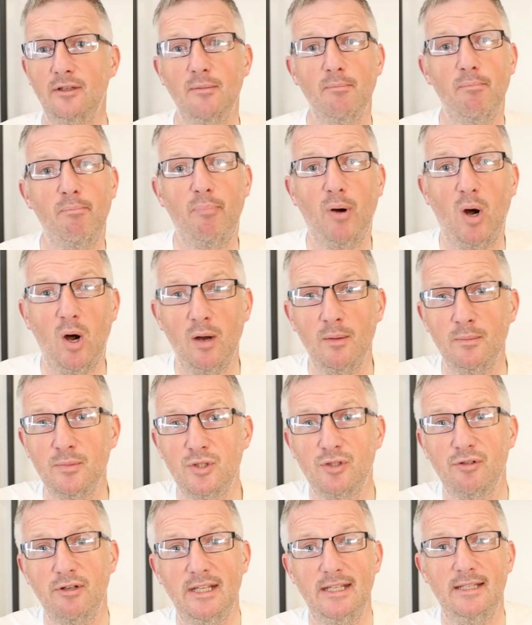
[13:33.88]
and palm
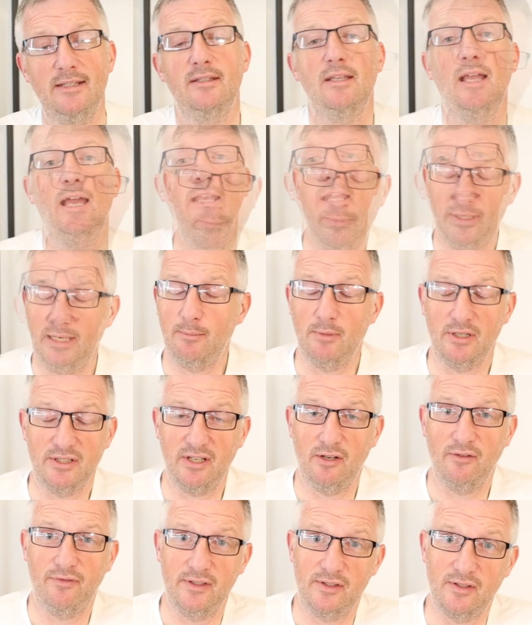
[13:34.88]
trees. I'm getting
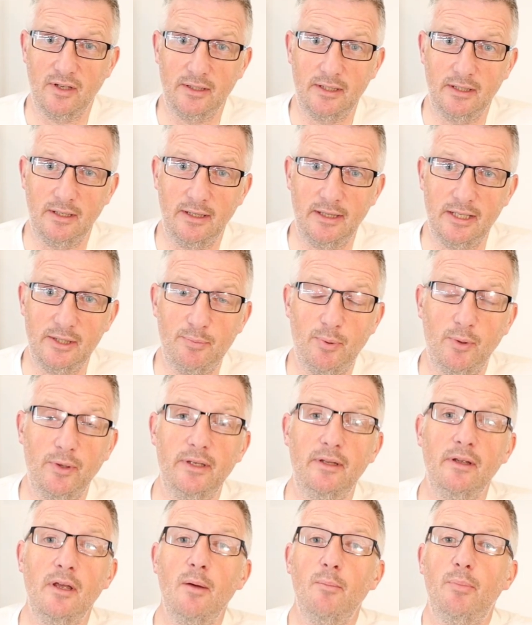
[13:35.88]
myself excited at this
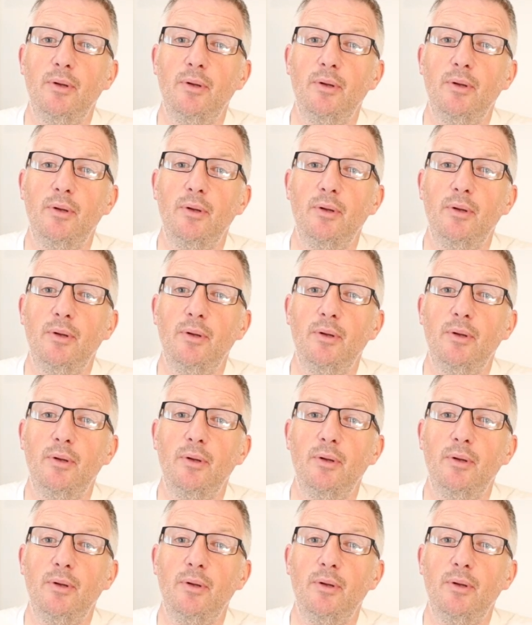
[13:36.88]
point,